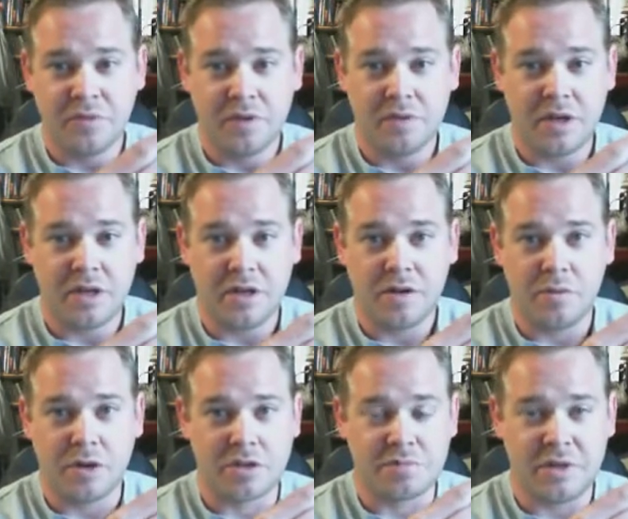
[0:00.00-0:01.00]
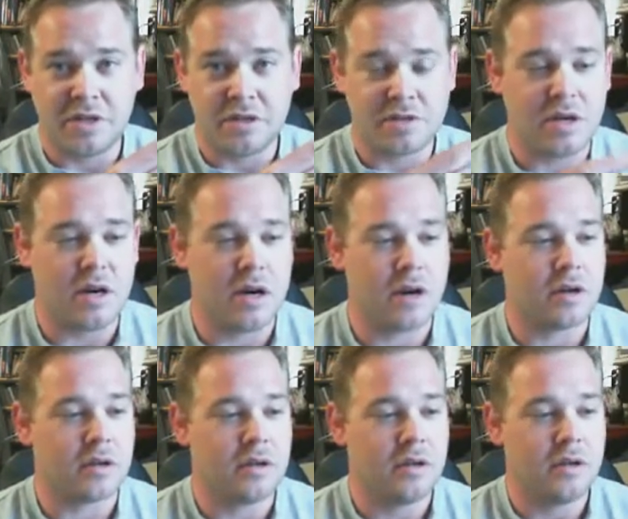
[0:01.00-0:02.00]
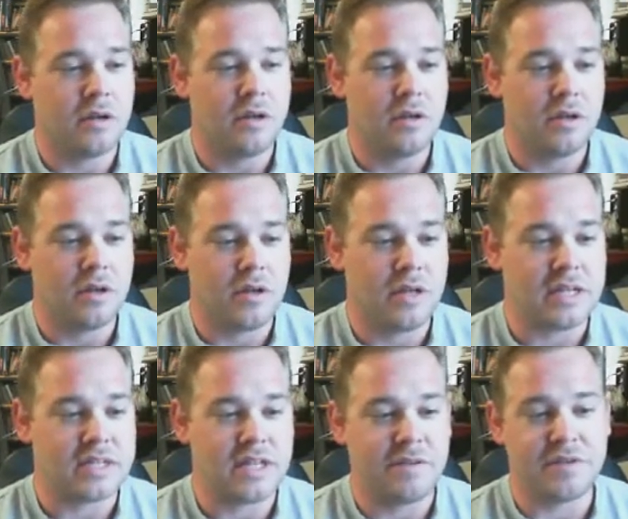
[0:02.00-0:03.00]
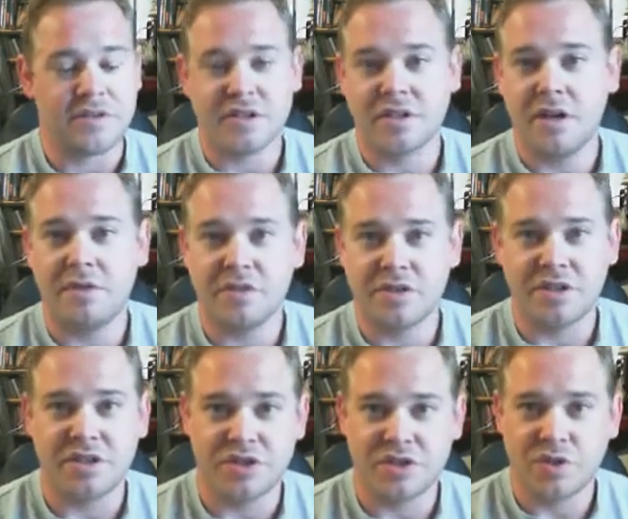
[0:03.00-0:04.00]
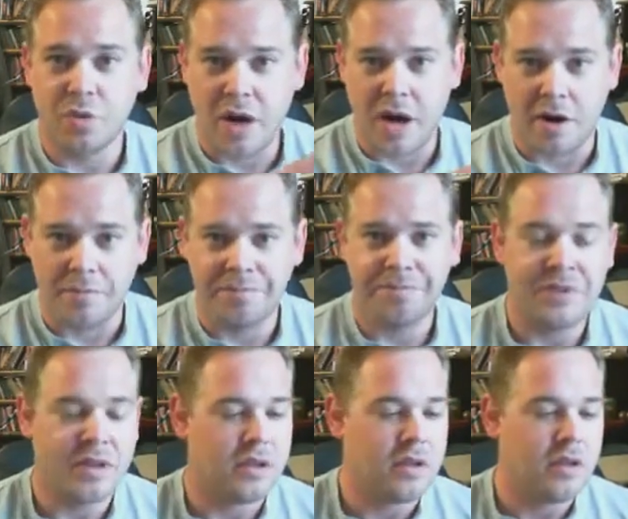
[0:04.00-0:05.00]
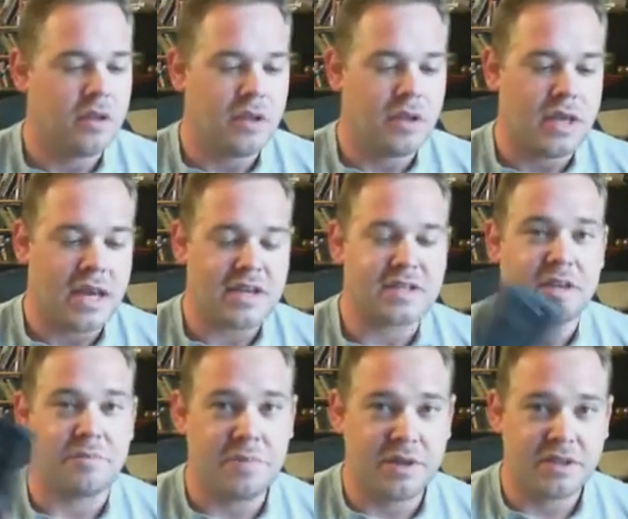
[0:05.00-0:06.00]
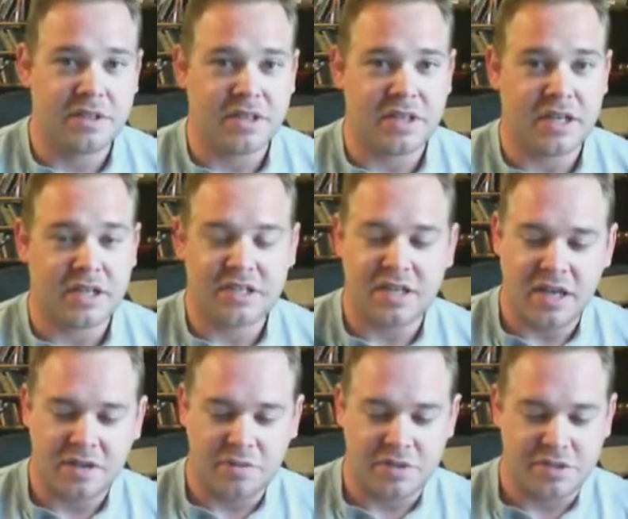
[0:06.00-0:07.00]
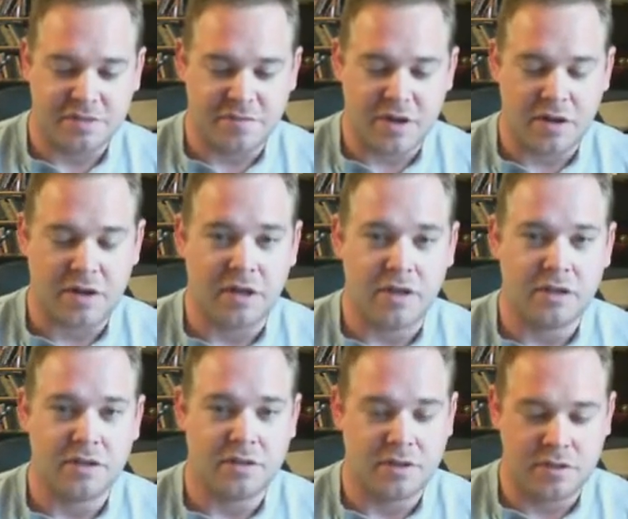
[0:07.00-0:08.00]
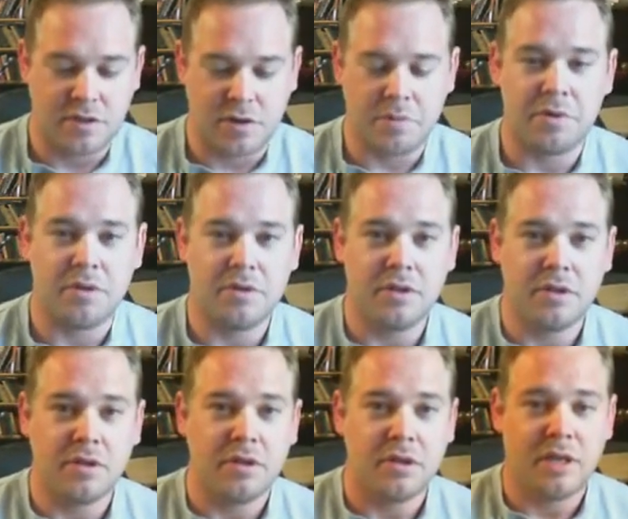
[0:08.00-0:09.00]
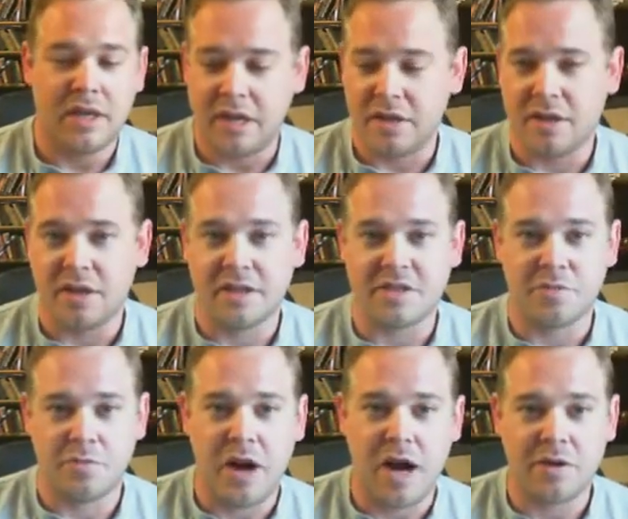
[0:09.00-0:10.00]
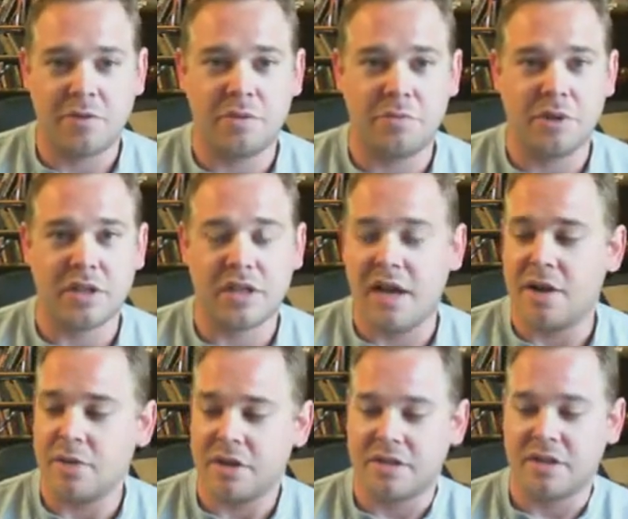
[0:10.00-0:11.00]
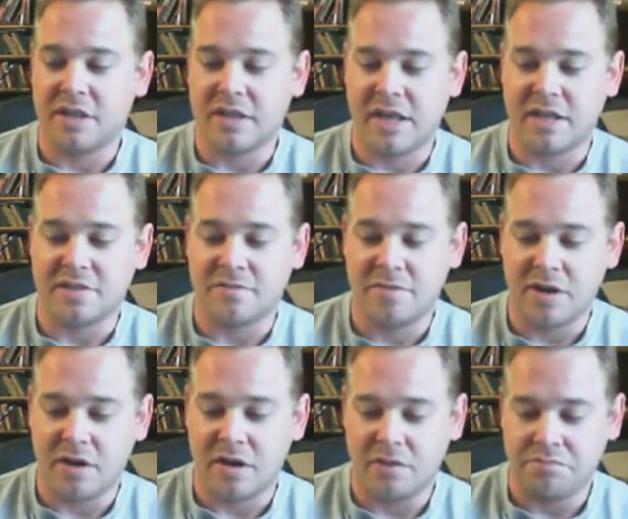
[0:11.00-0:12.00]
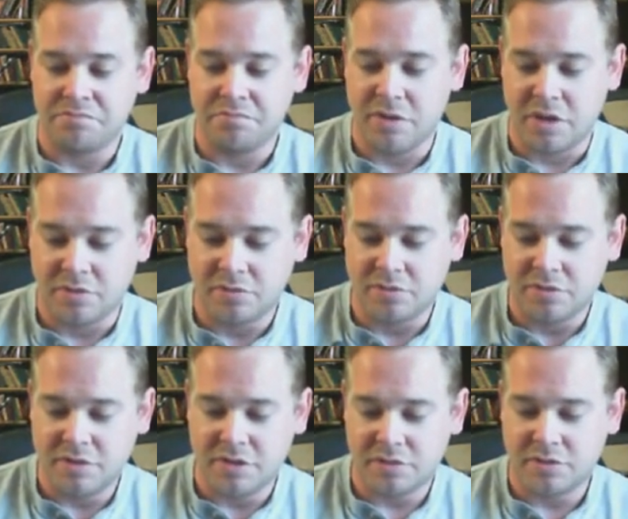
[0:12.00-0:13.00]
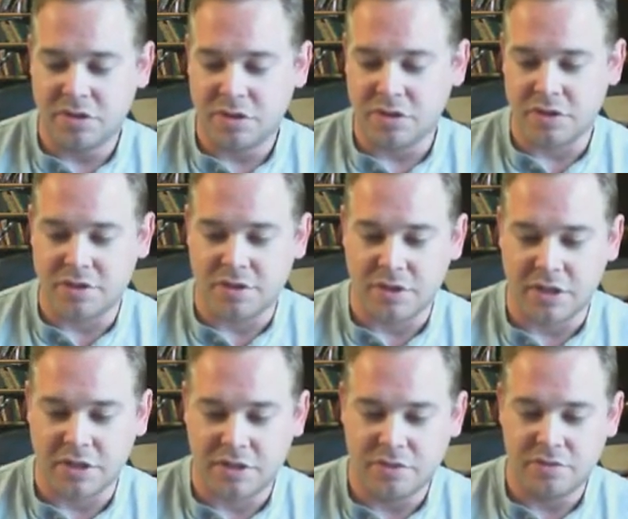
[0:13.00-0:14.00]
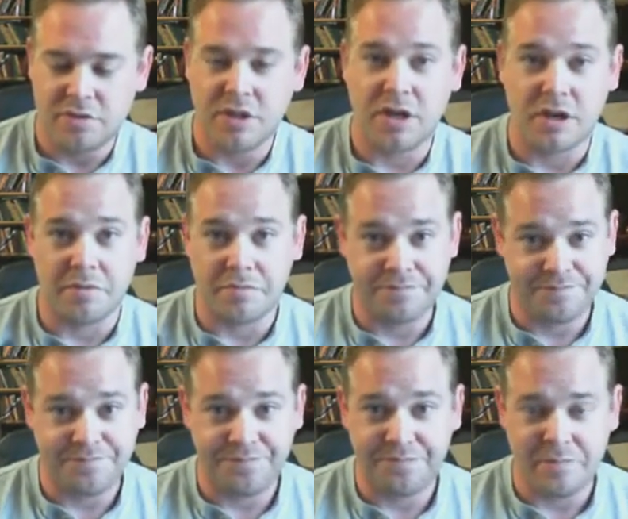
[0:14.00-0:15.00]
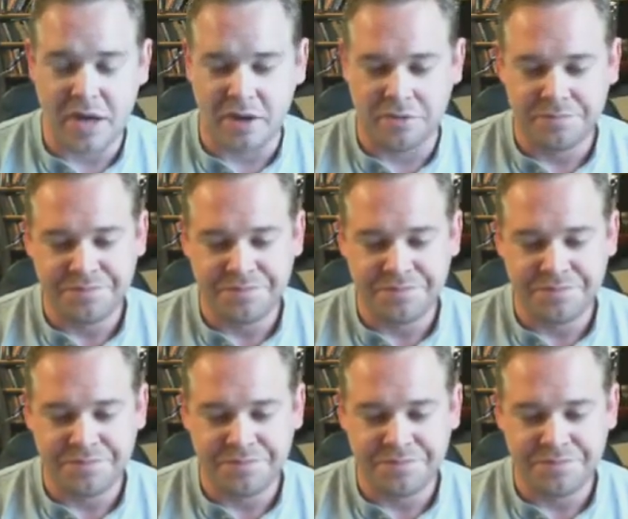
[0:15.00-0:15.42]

right here where your speakers are and all that stuff. It just covers this square. It has a built-in kickstand, which is very durable, and it doesn't rock when you put it down or anything like that. It's very, you know, it's a good sturdy chunk of metal.